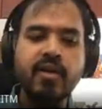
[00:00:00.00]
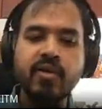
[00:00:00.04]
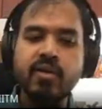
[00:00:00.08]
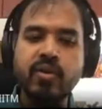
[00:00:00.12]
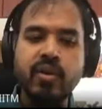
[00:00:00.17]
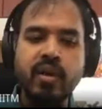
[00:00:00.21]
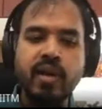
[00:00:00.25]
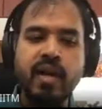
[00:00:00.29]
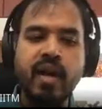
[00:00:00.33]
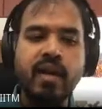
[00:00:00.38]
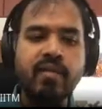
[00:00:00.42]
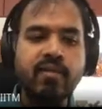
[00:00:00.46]
You
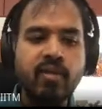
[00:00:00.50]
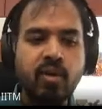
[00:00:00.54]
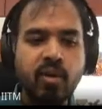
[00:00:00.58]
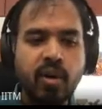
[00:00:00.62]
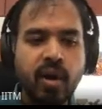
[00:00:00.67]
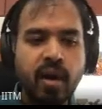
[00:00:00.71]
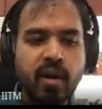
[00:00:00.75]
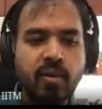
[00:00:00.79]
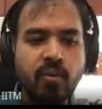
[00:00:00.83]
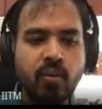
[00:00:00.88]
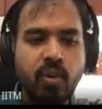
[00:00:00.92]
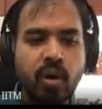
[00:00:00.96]
can have a look
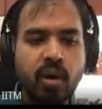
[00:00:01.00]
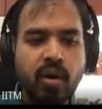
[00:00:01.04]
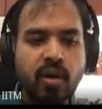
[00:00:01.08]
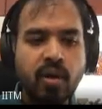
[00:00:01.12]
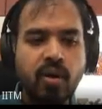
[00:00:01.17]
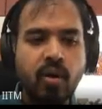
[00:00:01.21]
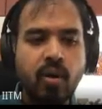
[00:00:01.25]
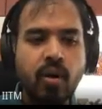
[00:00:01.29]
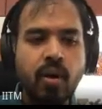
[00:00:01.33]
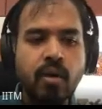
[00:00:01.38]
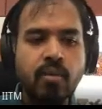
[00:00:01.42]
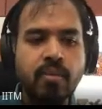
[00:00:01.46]
at what
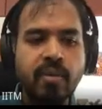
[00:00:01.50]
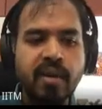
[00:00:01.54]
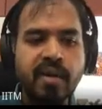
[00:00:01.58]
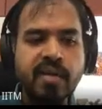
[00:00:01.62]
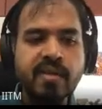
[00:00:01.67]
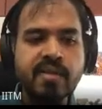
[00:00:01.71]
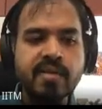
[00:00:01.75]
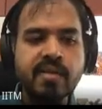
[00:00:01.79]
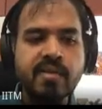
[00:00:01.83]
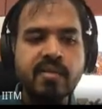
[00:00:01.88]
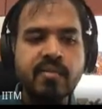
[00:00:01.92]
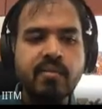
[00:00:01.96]
all
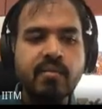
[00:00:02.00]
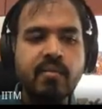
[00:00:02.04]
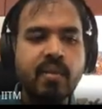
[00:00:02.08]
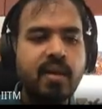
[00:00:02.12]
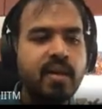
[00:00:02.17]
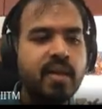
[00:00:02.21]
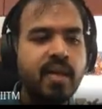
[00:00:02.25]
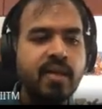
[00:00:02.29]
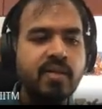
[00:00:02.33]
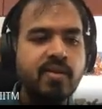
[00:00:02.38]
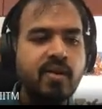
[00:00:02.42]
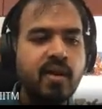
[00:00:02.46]
brings, but
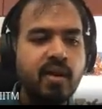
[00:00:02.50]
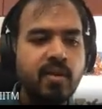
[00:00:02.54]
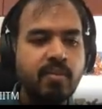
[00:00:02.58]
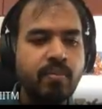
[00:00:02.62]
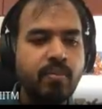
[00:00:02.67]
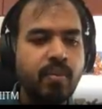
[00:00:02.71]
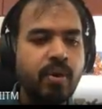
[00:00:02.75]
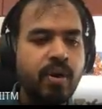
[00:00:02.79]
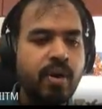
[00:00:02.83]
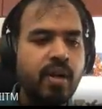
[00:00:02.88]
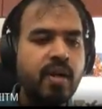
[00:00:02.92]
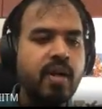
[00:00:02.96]
that's not
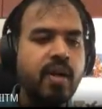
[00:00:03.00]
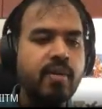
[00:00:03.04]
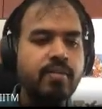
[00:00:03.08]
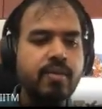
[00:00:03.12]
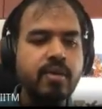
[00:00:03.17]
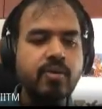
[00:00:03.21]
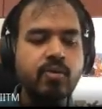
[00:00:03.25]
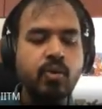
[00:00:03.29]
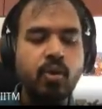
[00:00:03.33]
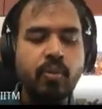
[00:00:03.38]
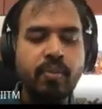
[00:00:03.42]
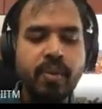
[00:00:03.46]
important. I'm
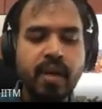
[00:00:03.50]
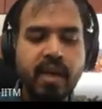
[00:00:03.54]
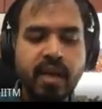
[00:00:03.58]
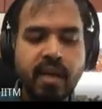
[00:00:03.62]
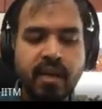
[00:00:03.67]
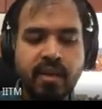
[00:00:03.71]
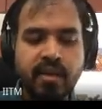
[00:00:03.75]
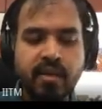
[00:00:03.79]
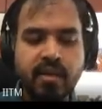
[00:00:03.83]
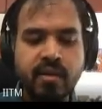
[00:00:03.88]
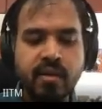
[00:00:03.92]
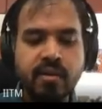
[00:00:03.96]
just opening
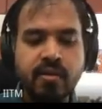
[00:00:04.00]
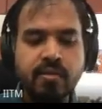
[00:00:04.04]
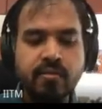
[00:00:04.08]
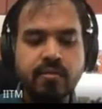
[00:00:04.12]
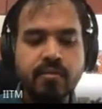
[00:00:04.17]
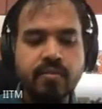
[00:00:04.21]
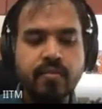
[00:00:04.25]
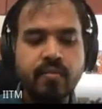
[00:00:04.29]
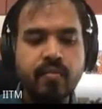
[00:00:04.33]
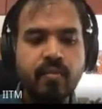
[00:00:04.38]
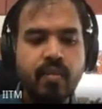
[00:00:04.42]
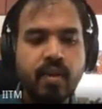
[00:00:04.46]
it here.
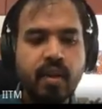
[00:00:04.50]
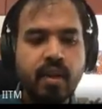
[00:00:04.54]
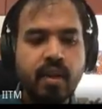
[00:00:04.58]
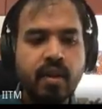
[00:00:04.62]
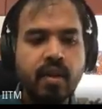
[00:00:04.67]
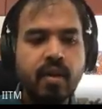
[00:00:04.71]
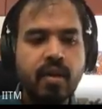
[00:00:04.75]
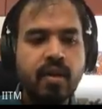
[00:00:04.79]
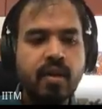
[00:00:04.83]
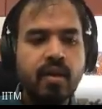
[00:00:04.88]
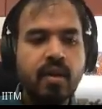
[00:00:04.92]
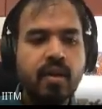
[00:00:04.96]

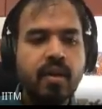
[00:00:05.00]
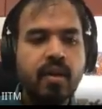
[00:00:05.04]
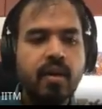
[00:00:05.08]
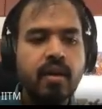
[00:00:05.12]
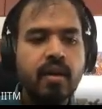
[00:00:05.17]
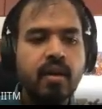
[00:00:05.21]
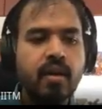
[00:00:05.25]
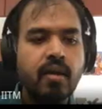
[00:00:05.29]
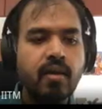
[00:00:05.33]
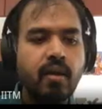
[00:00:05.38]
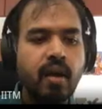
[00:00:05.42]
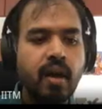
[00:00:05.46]

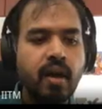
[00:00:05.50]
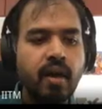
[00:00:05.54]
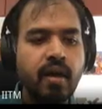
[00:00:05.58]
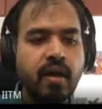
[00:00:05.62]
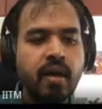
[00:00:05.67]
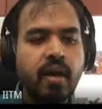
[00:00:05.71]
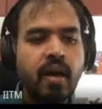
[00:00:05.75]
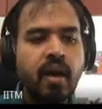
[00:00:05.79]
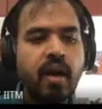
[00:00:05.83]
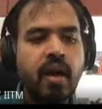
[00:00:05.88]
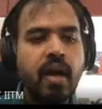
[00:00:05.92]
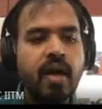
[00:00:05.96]
Okay.
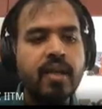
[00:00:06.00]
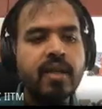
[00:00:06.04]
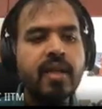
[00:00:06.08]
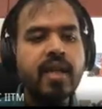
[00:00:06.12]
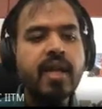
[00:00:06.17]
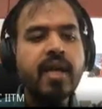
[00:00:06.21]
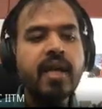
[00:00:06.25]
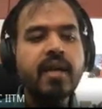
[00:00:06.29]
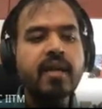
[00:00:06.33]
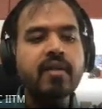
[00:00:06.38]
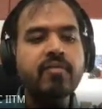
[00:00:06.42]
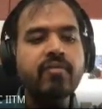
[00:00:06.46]
And then
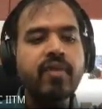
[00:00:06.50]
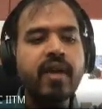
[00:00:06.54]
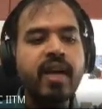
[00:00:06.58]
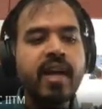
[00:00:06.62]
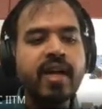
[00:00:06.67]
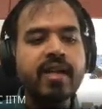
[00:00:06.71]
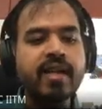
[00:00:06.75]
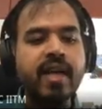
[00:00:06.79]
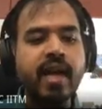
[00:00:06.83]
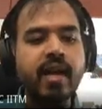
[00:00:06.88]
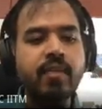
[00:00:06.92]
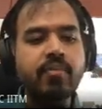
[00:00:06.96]
I define a
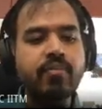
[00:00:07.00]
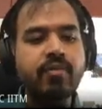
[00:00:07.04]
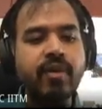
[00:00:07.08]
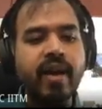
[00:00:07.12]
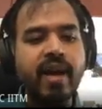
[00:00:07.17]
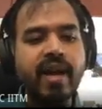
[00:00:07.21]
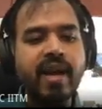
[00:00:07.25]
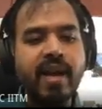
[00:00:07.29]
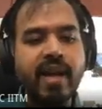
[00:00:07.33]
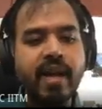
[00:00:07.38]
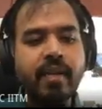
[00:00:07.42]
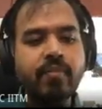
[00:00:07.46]
type
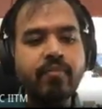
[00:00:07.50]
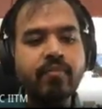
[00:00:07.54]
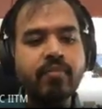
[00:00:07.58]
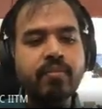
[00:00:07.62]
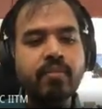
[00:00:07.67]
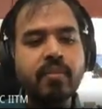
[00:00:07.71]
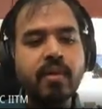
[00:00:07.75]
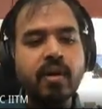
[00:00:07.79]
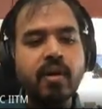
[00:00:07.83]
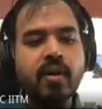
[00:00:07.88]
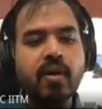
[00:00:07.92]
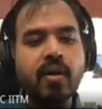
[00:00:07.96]
file name.
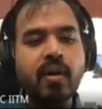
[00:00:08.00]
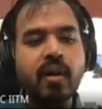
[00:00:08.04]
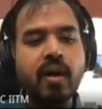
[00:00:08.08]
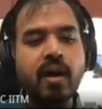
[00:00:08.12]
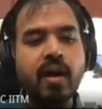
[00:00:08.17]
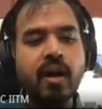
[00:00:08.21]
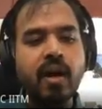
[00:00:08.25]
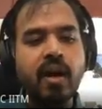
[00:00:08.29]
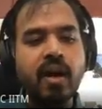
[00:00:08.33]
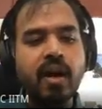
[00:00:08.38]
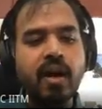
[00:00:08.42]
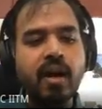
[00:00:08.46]

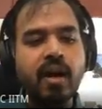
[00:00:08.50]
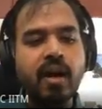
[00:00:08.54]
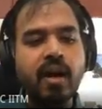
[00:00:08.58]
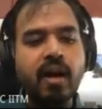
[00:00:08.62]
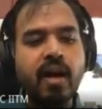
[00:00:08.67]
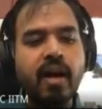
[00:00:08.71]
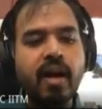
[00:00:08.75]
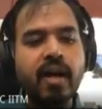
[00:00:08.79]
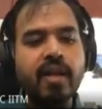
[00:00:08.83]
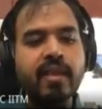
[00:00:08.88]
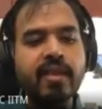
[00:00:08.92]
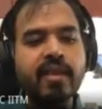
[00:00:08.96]

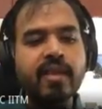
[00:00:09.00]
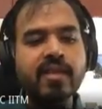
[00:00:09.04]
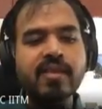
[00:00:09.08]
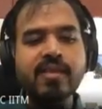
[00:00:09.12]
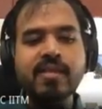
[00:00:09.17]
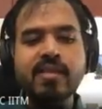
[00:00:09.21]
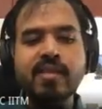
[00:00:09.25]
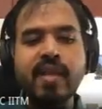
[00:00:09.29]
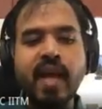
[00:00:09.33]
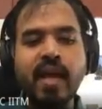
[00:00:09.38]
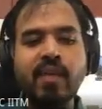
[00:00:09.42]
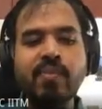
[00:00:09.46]
This
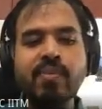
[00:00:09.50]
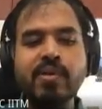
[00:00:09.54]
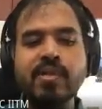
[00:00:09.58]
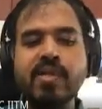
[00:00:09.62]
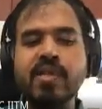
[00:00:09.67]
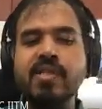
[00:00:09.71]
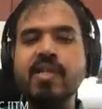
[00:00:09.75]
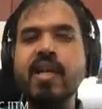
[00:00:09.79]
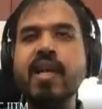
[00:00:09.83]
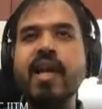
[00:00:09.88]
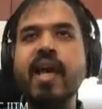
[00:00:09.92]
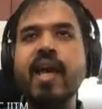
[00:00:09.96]
type is
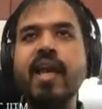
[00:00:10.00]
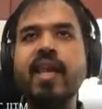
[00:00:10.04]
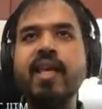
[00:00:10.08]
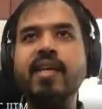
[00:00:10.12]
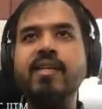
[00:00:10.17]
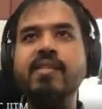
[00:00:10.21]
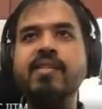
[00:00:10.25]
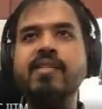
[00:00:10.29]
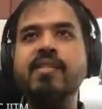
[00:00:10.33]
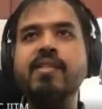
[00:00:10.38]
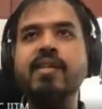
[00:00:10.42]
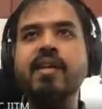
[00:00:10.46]
just an
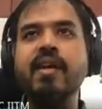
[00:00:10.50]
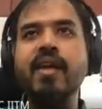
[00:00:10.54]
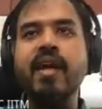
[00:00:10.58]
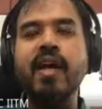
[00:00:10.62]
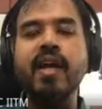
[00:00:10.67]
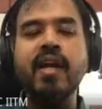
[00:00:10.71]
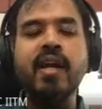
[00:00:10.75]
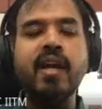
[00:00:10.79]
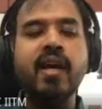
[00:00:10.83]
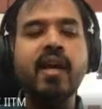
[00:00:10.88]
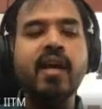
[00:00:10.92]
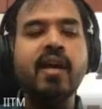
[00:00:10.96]
alias,
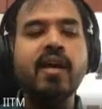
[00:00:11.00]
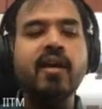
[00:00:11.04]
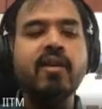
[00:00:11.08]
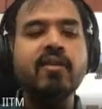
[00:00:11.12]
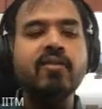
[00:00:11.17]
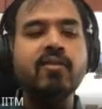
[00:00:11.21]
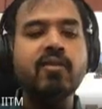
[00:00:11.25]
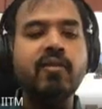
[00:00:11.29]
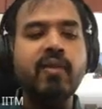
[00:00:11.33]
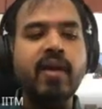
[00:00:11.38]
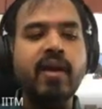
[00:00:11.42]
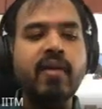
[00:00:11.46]
right?
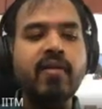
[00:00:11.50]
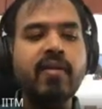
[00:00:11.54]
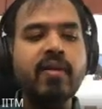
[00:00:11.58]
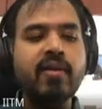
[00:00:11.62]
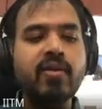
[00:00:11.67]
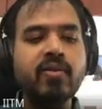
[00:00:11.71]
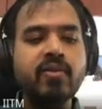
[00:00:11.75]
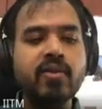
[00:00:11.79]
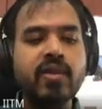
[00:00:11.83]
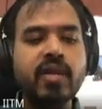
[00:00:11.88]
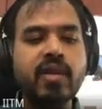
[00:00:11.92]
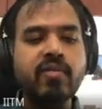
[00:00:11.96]
So whenever
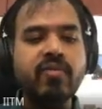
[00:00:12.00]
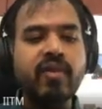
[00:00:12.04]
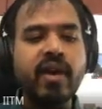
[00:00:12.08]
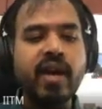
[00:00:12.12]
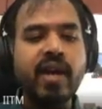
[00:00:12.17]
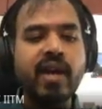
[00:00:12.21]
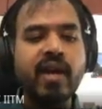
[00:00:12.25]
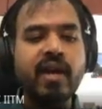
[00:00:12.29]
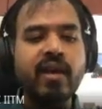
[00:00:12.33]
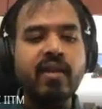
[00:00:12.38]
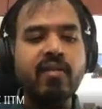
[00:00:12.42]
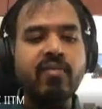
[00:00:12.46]
you see a
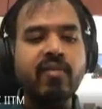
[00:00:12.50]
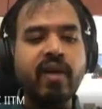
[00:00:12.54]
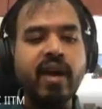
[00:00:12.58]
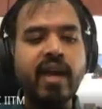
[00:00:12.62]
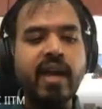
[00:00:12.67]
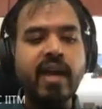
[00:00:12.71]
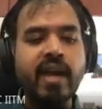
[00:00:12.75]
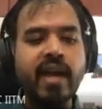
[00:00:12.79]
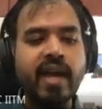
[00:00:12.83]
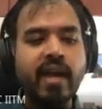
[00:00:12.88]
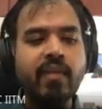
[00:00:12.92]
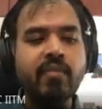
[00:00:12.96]
file
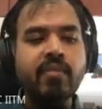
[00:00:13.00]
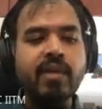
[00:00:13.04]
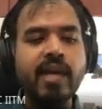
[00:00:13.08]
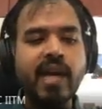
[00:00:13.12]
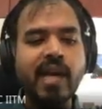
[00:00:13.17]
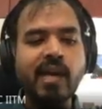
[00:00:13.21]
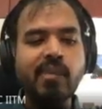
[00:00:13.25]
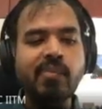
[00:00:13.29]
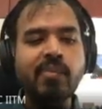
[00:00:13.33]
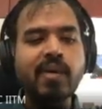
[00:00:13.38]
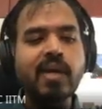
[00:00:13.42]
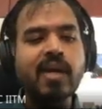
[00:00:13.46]
name
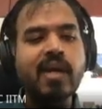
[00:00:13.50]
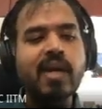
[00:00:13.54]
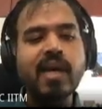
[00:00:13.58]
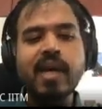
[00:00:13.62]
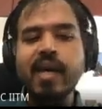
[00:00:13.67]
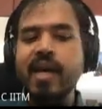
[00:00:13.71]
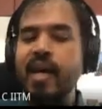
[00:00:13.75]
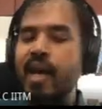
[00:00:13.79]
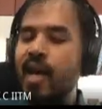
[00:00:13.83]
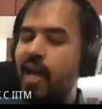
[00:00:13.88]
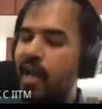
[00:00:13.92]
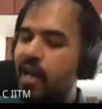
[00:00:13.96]
type,
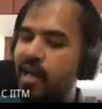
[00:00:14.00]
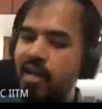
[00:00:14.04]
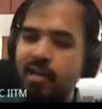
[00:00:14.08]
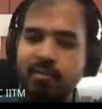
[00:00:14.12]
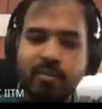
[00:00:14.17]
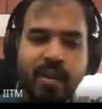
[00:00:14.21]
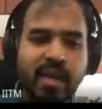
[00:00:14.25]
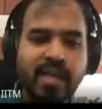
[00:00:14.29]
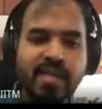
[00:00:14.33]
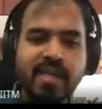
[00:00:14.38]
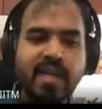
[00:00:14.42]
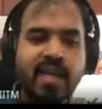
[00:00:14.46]
it
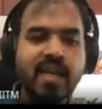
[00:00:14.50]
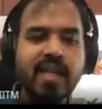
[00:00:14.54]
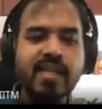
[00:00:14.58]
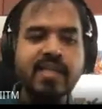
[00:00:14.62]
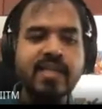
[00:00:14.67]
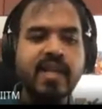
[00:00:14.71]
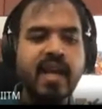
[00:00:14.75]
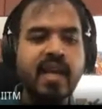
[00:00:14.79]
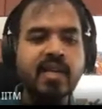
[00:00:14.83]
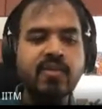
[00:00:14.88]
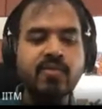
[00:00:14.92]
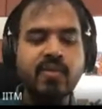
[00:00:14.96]
basically
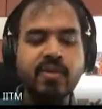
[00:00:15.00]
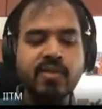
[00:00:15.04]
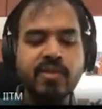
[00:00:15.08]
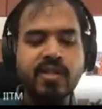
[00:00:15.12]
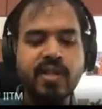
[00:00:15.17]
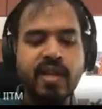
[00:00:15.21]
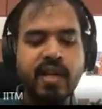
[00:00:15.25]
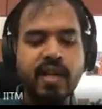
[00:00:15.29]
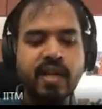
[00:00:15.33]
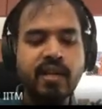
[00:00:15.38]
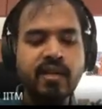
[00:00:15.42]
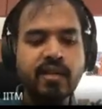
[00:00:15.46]
stands for
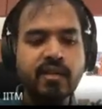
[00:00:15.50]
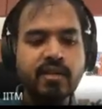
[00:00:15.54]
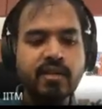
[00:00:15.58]
string,